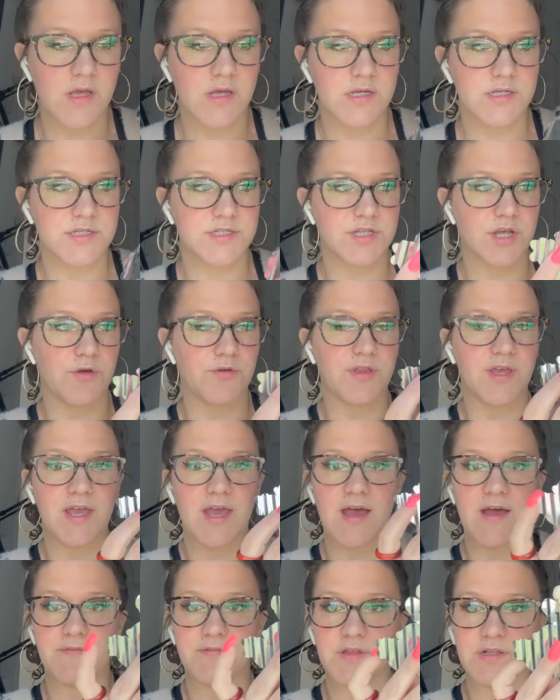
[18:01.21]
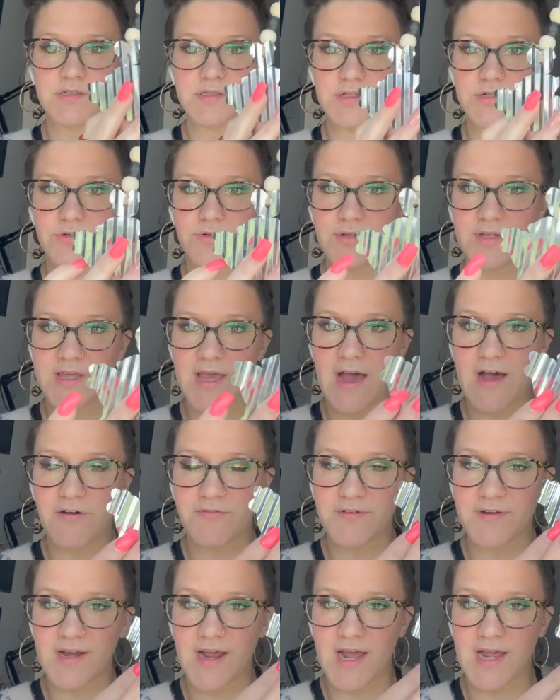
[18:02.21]
So they have the little
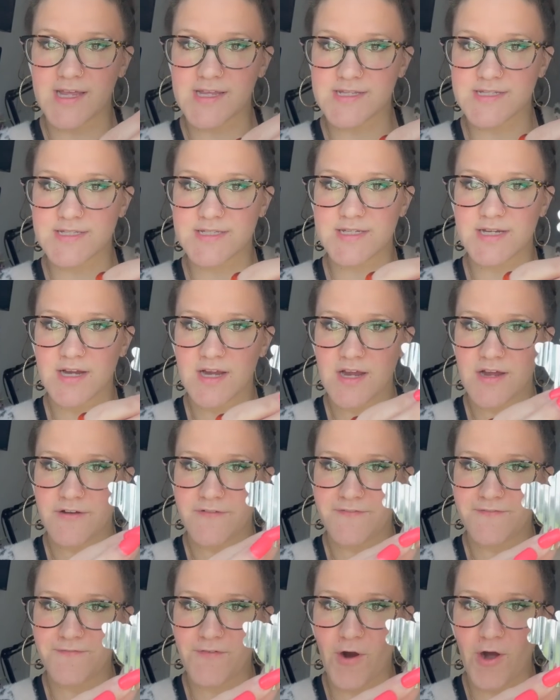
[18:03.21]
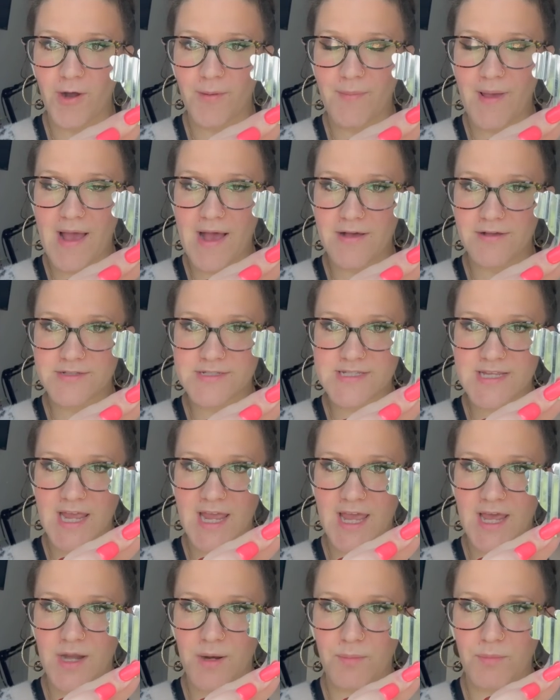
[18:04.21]
galvanized farmhouse
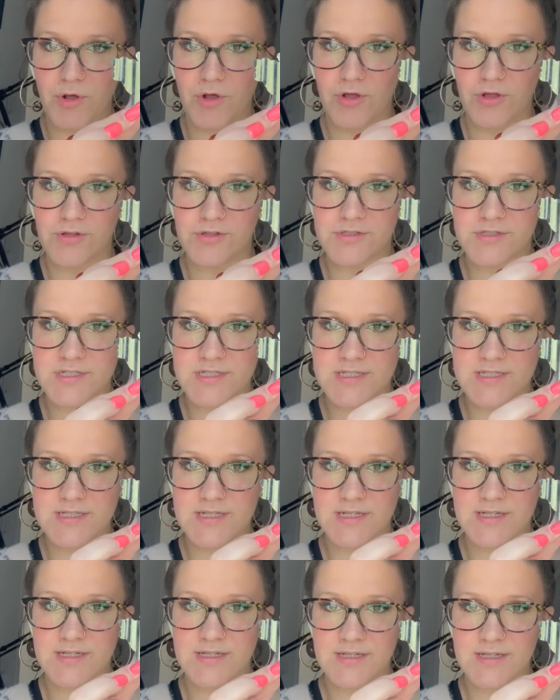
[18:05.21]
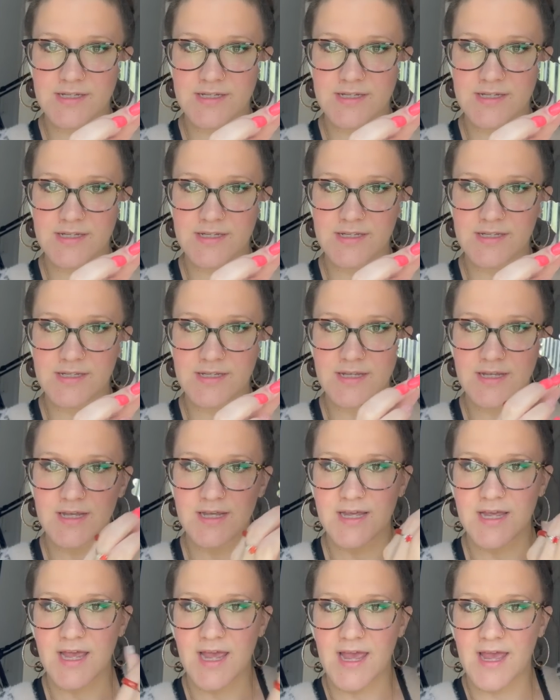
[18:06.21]
animals
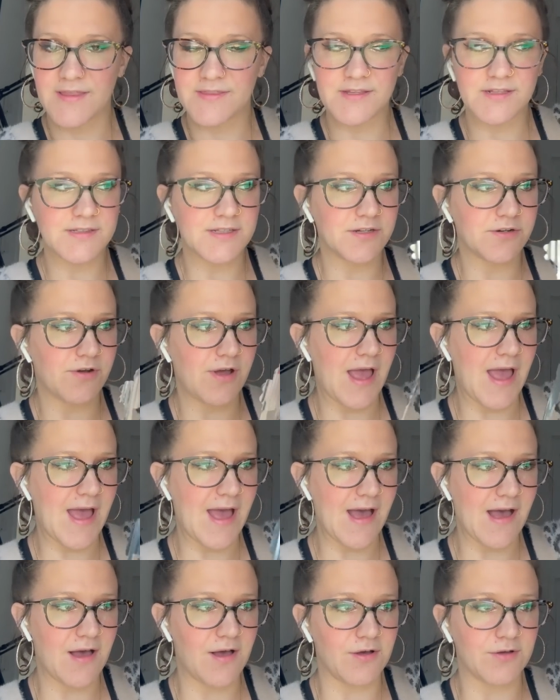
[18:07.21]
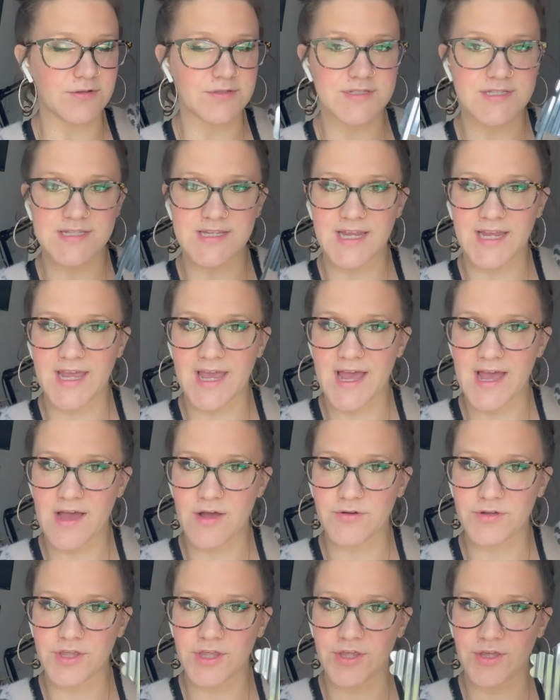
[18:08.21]
and the little house, like
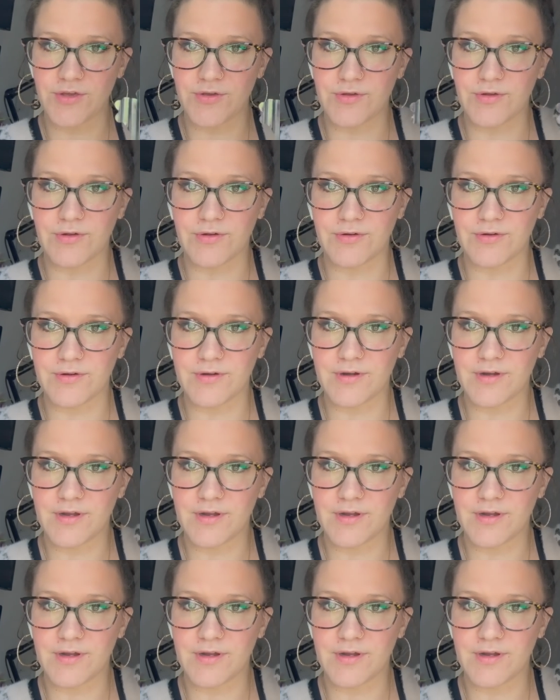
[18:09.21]
how cute.